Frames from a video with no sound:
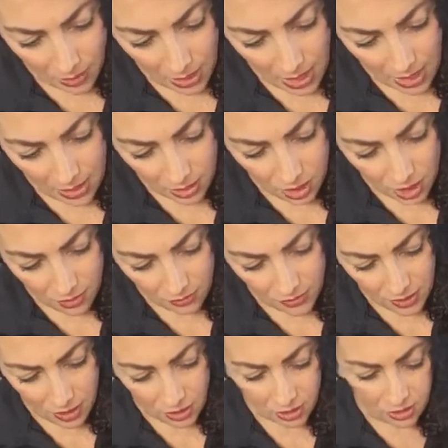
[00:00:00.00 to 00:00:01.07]
I love
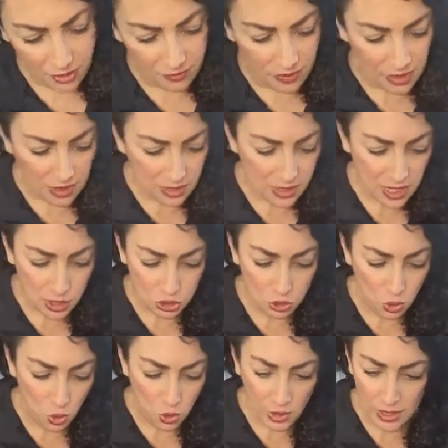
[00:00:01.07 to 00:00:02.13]
Young Living
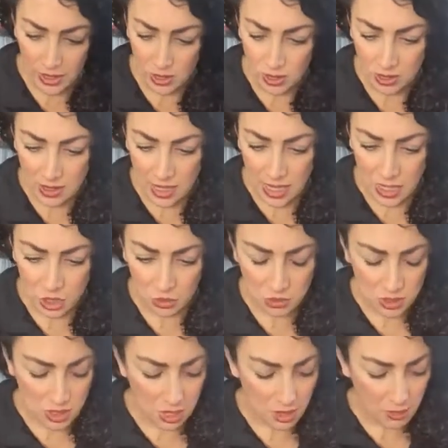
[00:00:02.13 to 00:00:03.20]
essential oils. I use
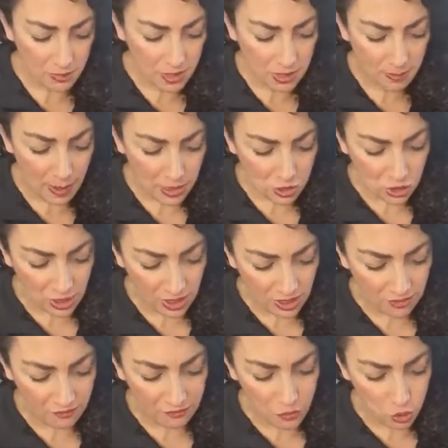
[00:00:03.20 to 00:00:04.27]
them especially
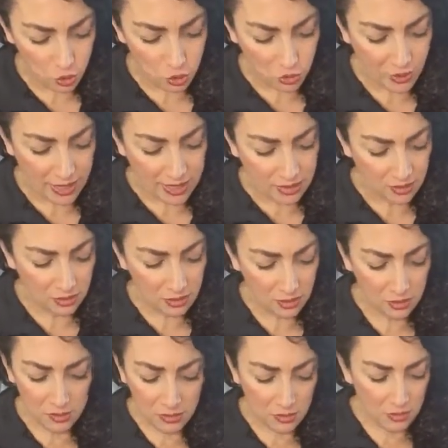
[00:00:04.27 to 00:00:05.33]
in food, and
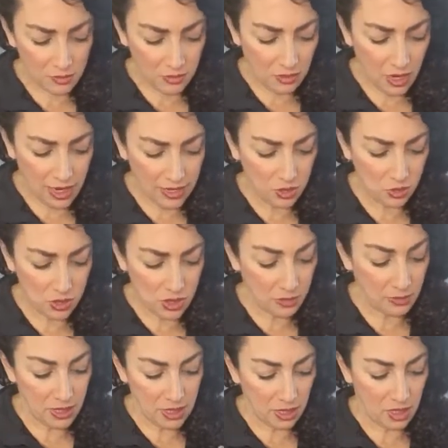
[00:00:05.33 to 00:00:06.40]
I use them
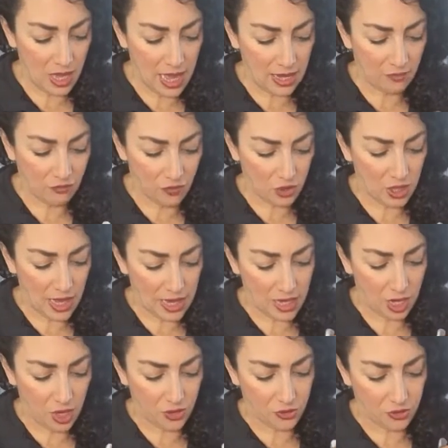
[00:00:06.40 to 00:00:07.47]
in for a lot
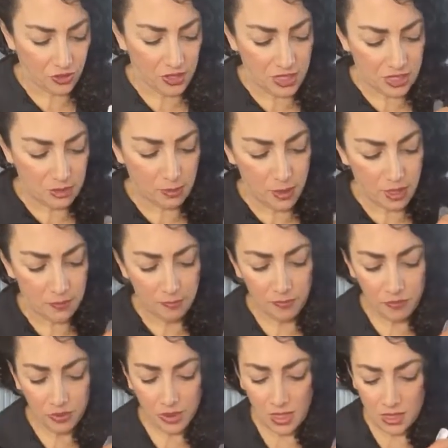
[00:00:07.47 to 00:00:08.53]
of other things, but
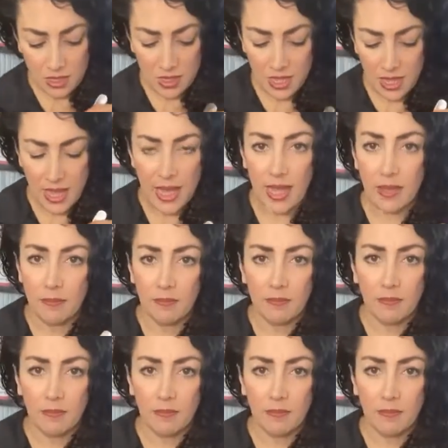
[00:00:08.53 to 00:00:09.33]
see that?